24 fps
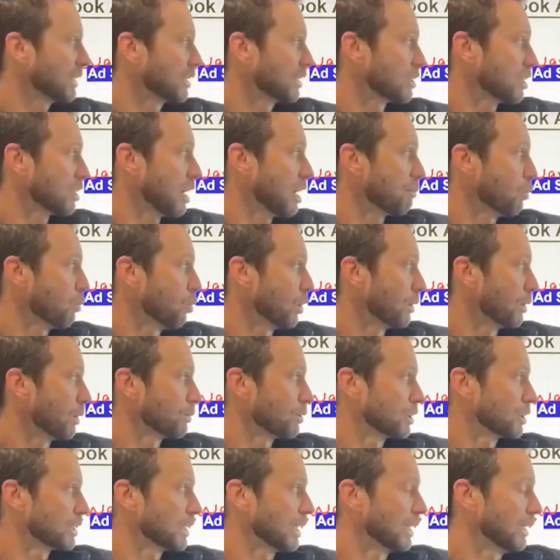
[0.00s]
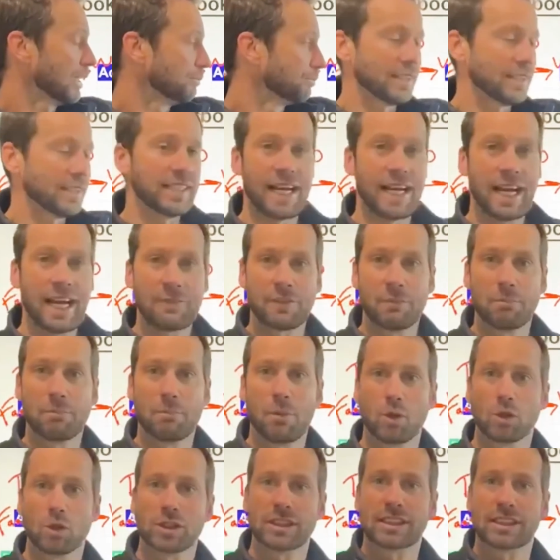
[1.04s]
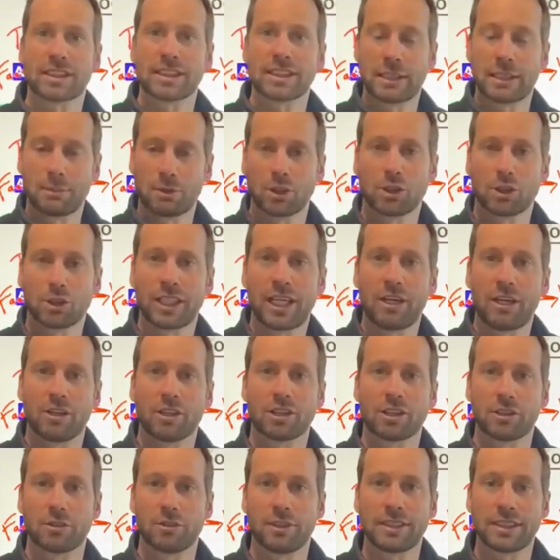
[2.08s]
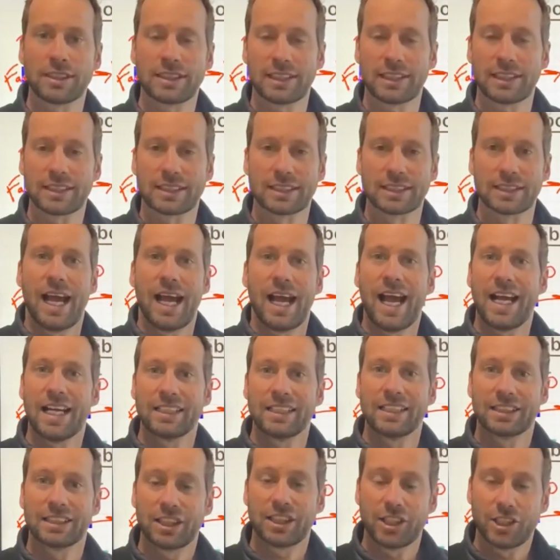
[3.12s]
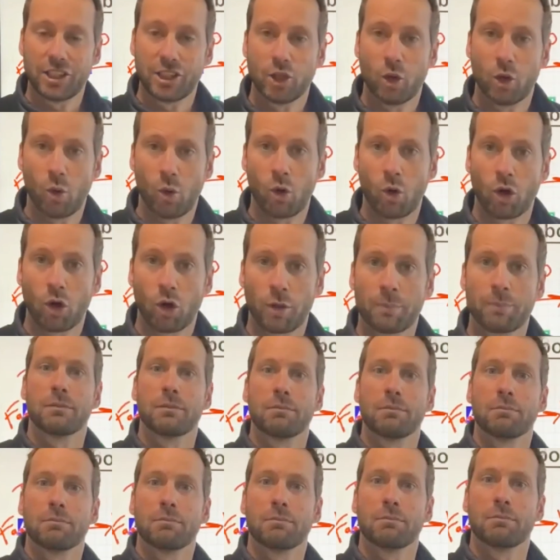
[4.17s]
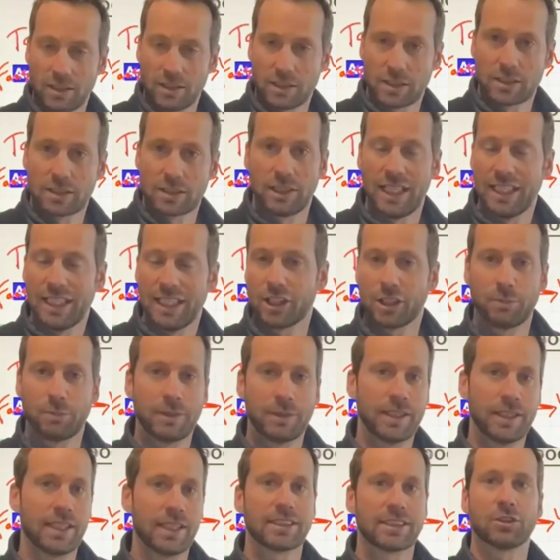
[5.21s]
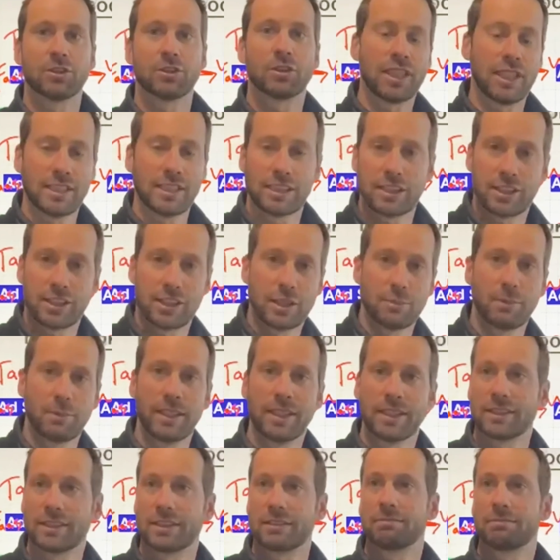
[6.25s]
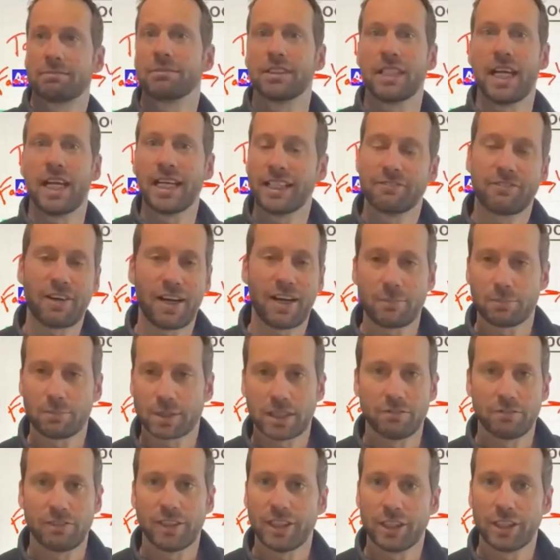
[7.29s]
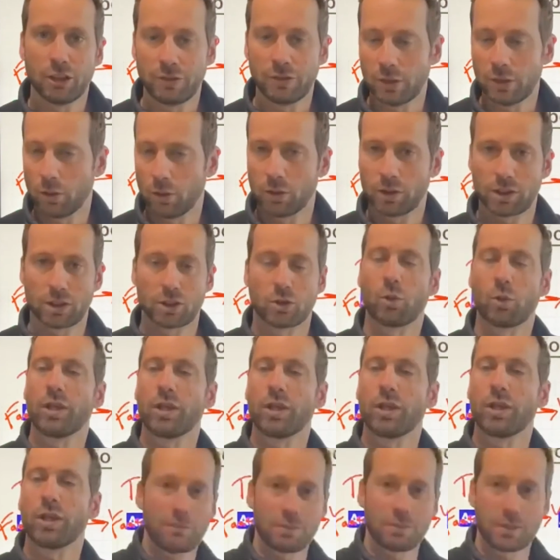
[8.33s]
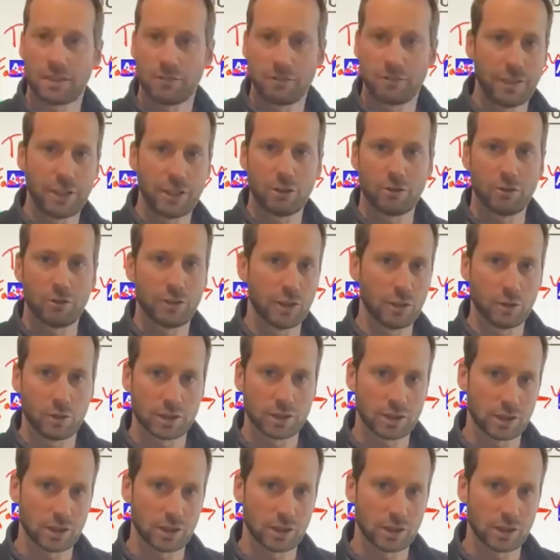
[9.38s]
the top 1% that have the most similar characteristics as your buyers. And it could be as your list. It could be as 95% video viewers or 25% video viewers